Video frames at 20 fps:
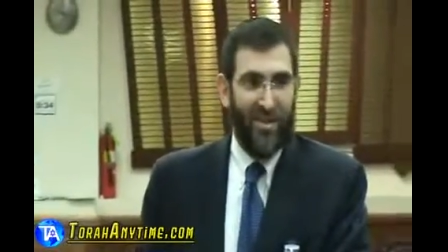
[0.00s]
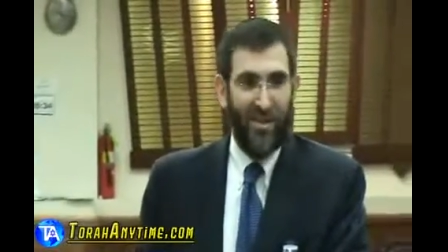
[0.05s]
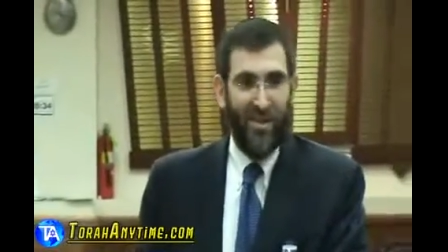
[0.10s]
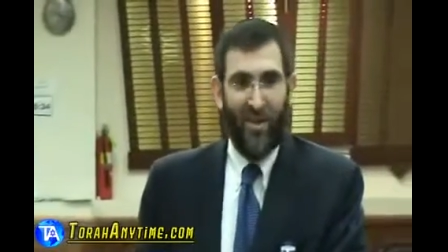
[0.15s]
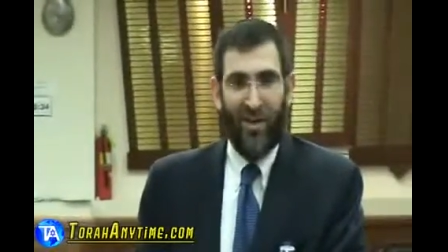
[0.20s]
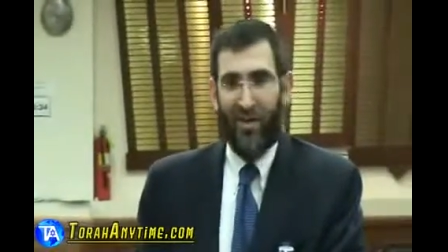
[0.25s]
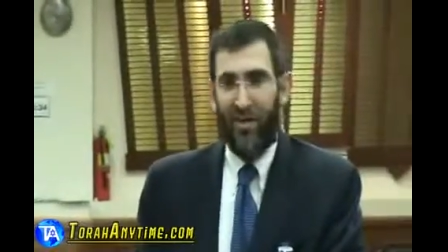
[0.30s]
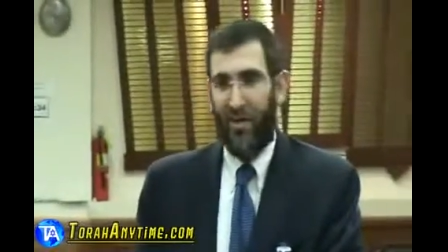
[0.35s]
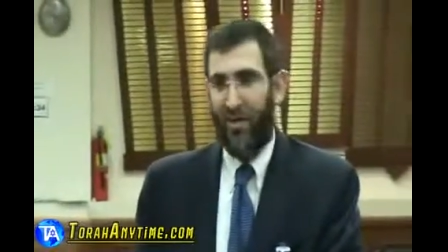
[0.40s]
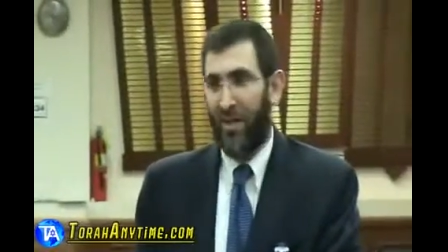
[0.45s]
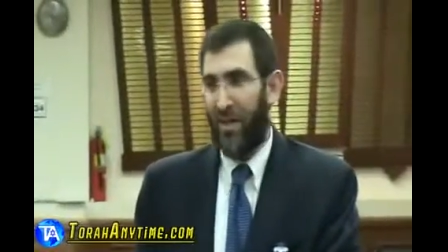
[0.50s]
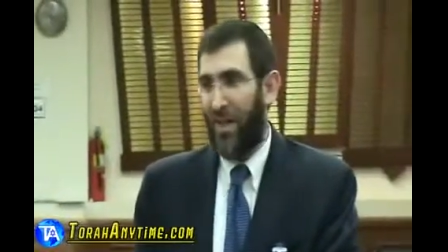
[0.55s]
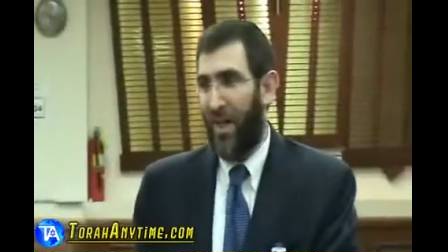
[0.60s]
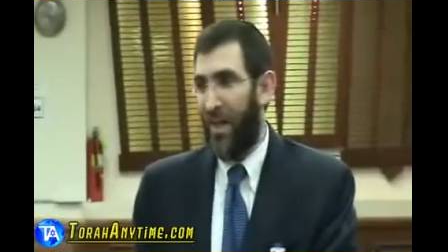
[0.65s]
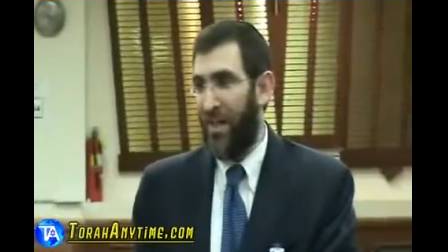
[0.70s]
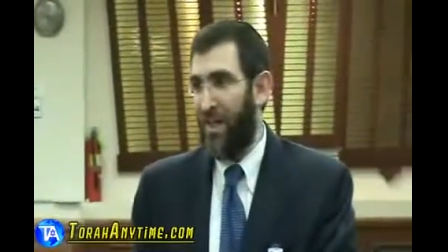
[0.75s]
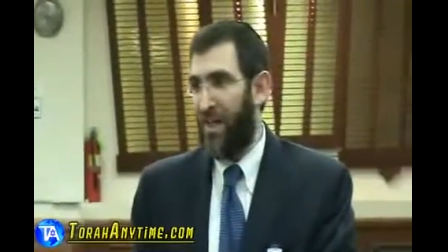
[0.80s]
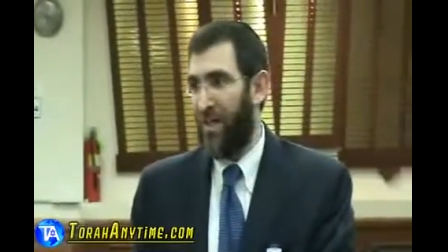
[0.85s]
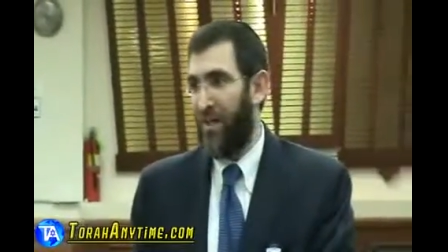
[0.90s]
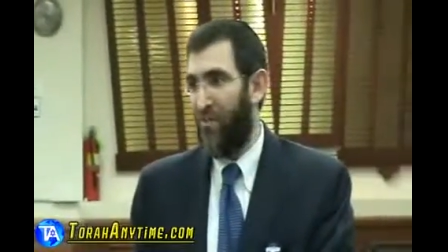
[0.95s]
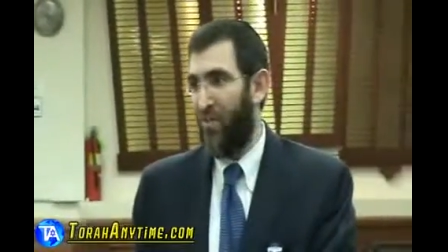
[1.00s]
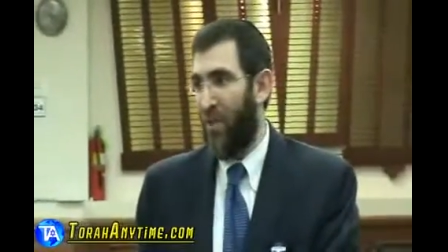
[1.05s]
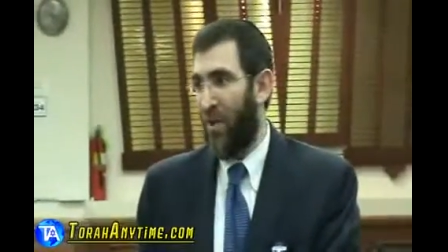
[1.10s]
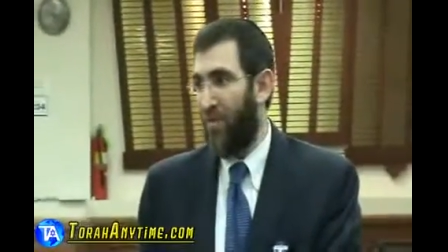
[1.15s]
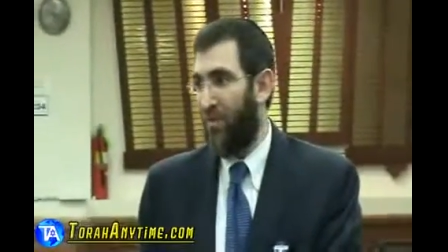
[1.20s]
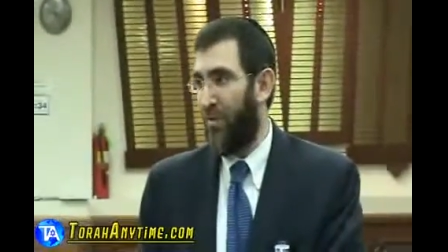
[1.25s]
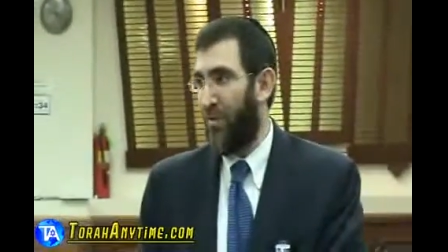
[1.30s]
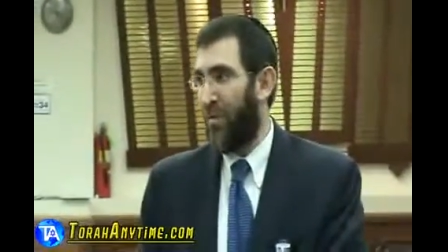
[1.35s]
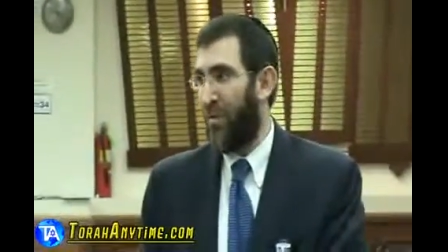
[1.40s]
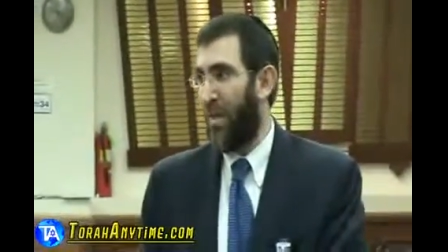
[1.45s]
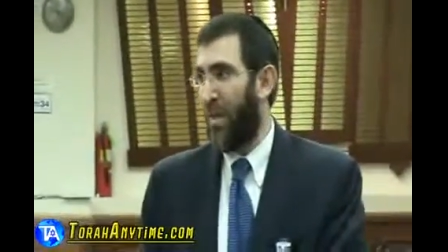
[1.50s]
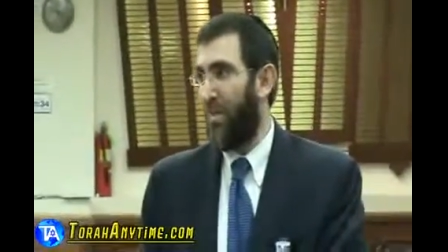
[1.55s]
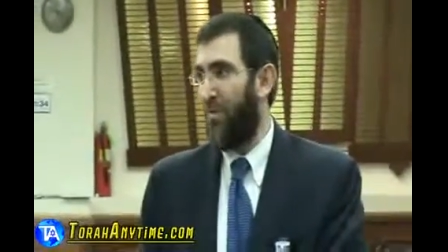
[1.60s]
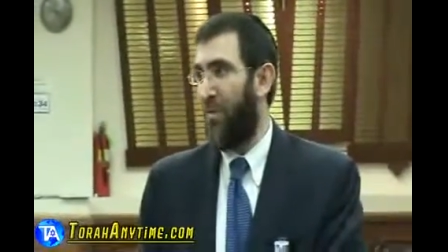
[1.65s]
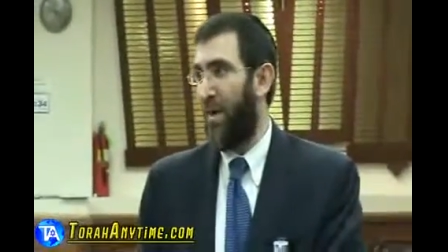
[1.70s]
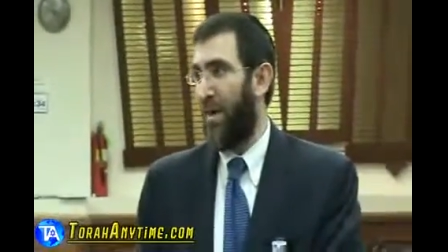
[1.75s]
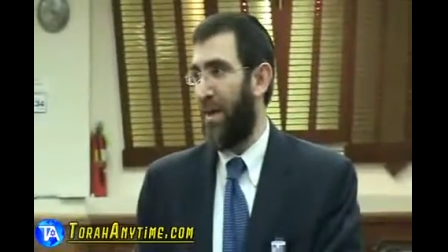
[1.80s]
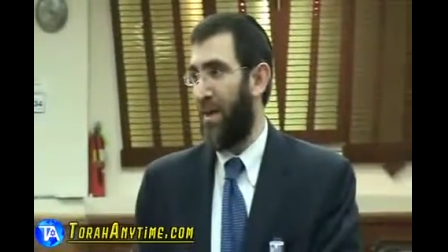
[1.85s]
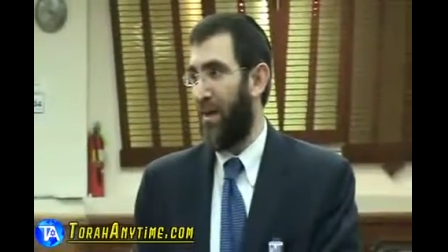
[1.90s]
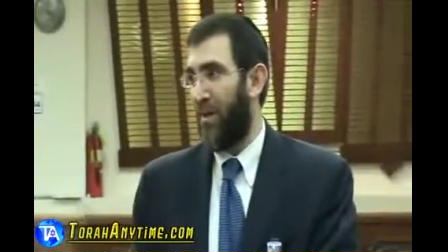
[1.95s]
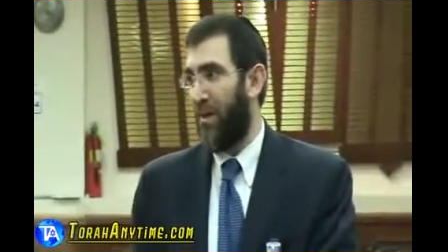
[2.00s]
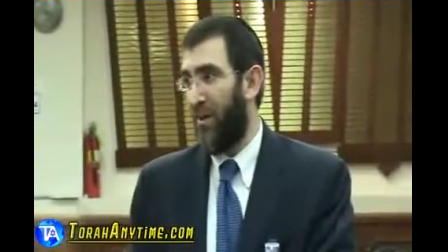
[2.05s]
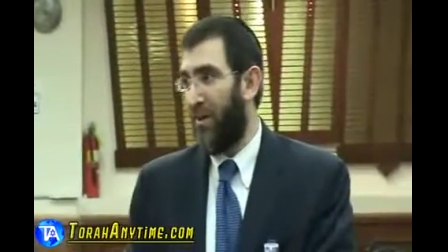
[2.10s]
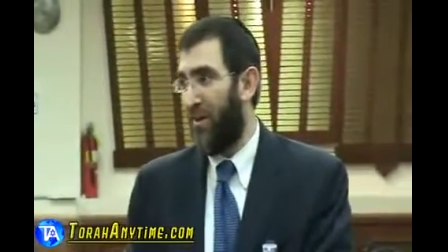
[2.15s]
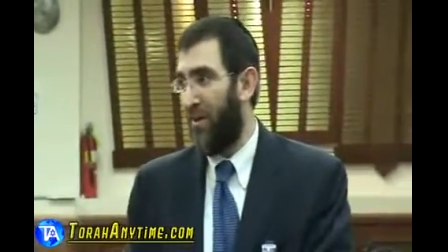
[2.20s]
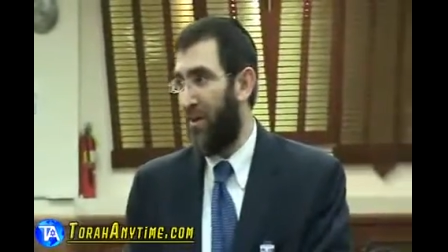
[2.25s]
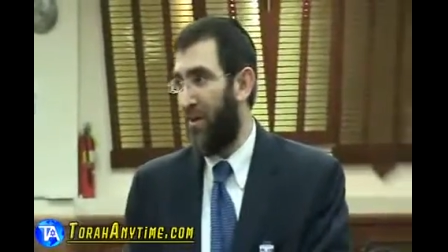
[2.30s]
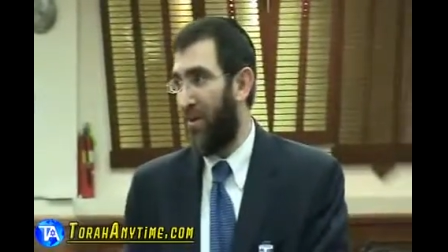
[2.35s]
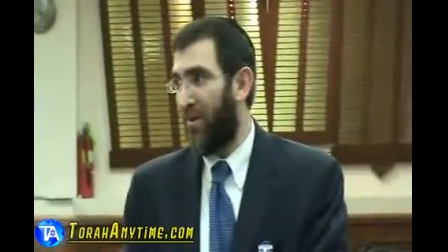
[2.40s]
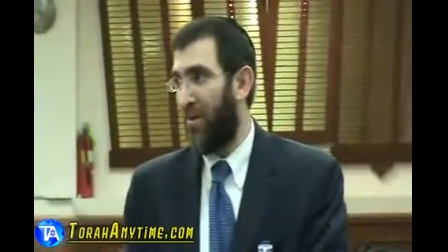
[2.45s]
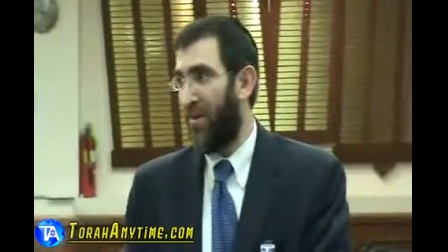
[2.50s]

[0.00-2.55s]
So I know this class isn't relevant to anybody here